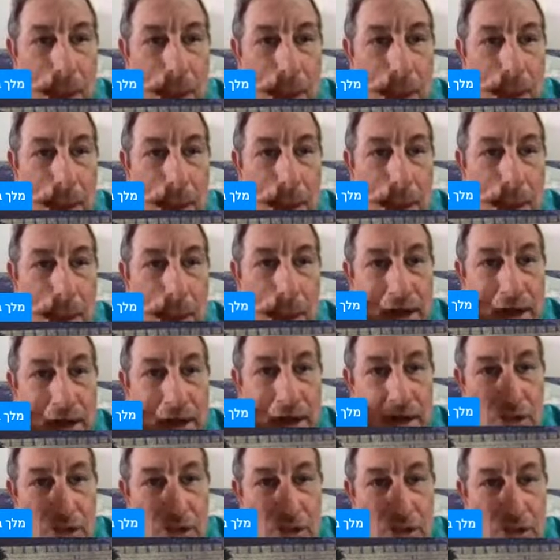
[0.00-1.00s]
north
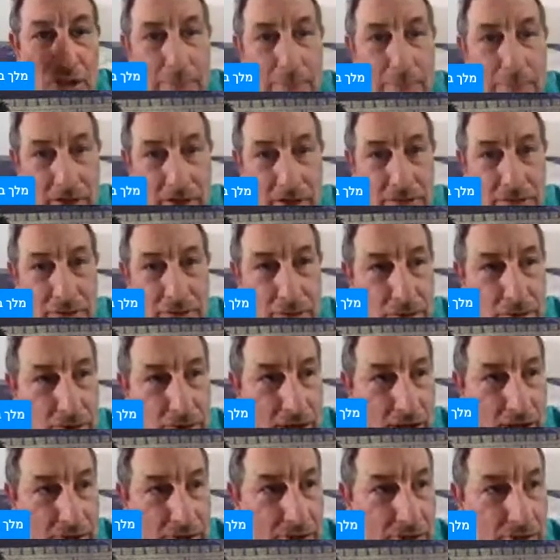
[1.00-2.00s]
border of
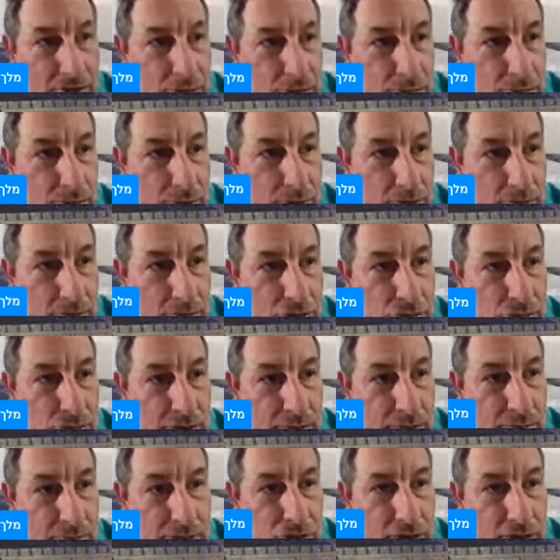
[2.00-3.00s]
Judah, mentioned in
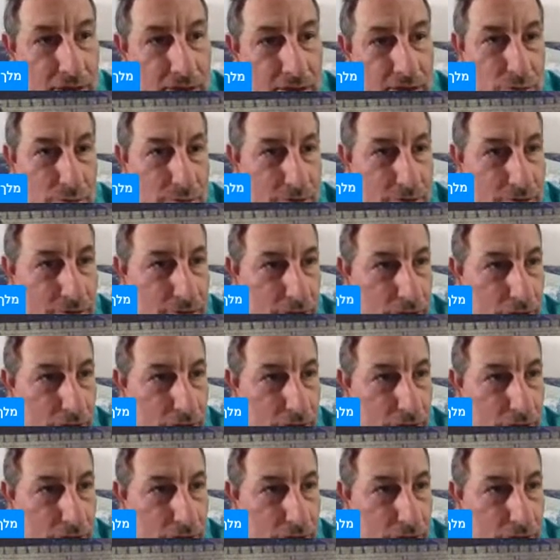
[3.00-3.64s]
Ezekiel, blah, blah, blah.